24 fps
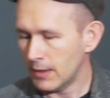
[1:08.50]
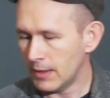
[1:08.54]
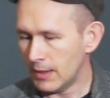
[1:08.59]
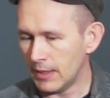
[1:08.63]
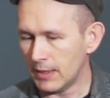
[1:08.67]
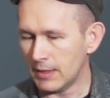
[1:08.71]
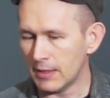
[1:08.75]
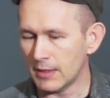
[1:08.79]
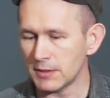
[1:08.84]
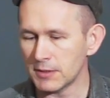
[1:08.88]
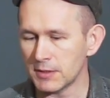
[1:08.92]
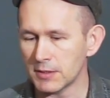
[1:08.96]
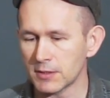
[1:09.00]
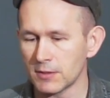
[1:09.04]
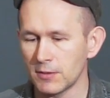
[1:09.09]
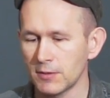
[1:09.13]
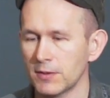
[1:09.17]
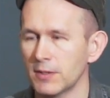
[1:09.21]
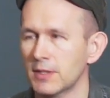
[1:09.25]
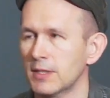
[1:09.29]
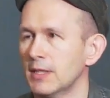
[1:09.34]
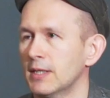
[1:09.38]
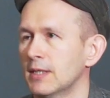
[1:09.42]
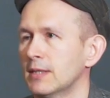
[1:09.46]
And let's just
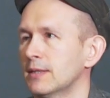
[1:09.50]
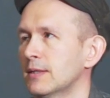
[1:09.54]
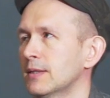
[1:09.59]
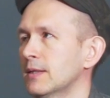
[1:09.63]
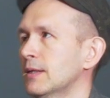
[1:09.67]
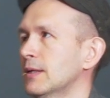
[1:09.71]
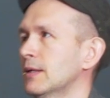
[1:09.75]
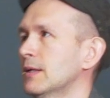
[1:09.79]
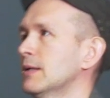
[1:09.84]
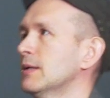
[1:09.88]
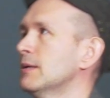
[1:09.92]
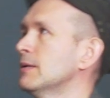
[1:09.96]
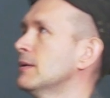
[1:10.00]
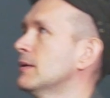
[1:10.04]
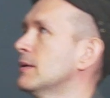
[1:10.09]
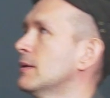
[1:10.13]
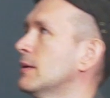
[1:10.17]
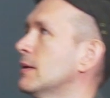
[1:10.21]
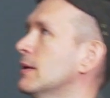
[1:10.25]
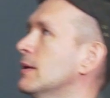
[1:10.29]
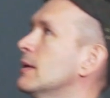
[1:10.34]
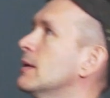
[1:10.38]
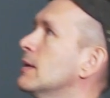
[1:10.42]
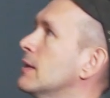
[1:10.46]
look at
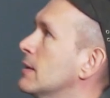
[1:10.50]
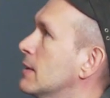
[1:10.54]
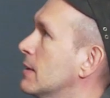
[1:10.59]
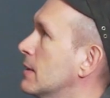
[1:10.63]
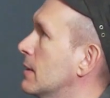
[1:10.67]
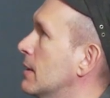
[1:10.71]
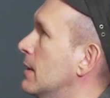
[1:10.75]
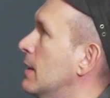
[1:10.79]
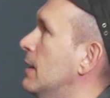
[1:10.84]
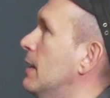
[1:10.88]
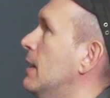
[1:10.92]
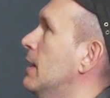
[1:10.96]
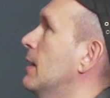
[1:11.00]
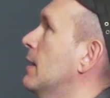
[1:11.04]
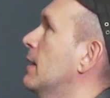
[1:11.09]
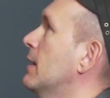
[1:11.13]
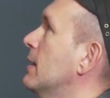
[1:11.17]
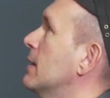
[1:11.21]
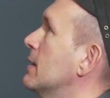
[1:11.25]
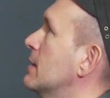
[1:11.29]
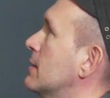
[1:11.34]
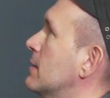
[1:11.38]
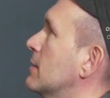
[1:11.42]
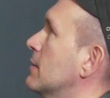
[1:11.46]
a
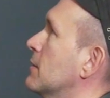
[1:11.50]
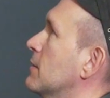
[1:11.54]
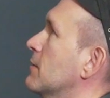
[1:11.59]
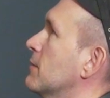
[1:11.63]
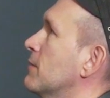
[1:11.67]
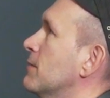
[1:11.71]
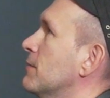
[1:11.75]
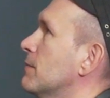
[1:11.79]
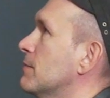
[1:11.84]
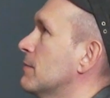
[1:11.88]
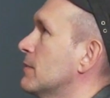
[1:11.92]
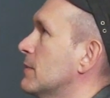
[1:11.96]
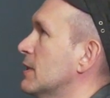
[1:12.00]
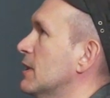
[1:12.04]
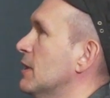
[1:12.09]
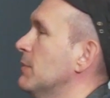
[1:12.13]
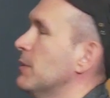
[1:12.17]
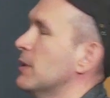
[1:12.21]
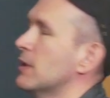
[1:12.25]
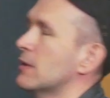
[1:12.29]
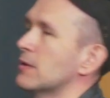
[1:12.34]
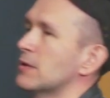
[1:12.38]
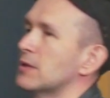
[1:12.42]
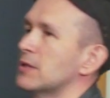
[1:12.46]
list of
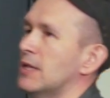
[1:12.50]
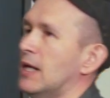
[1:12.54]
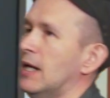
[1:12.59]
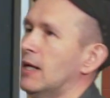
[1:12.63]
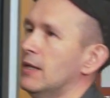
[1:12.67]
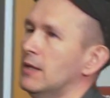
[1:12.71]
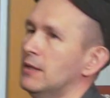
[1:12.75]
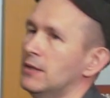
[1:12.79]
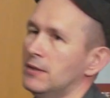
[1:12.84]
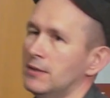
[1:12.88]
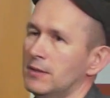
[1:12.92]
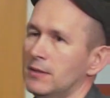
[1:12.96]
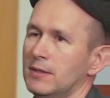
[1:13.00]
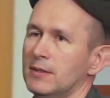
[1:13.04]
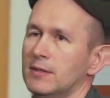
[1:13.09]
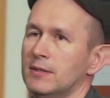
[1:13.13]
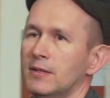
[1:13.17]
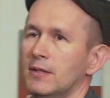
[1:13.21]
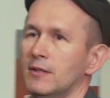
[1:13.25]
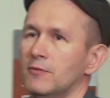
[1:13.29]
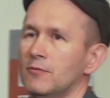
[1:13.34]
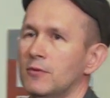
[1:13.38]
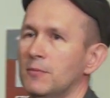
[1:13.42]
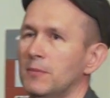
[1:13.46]
typical
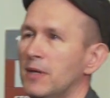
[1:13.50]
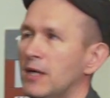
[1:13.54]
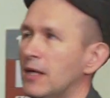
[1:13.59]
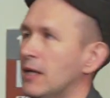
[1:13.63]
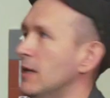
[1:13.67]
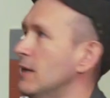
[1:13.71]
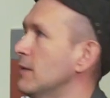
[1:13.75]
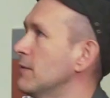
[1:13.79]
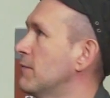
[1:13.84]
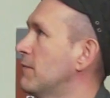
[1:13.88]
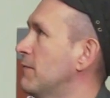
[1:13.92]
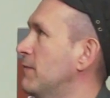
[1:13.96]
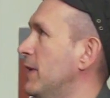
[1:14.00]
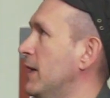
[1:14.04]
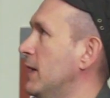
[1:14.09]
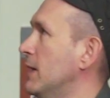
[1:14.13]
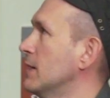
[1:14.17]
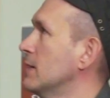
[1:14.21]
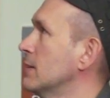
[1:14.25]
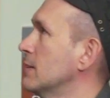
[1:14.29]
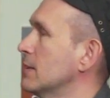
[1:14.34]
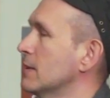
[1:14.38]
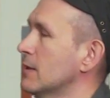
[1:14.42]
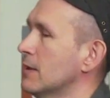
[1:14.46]
challenges that we may
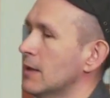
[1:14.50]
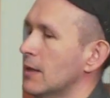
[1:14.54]
face.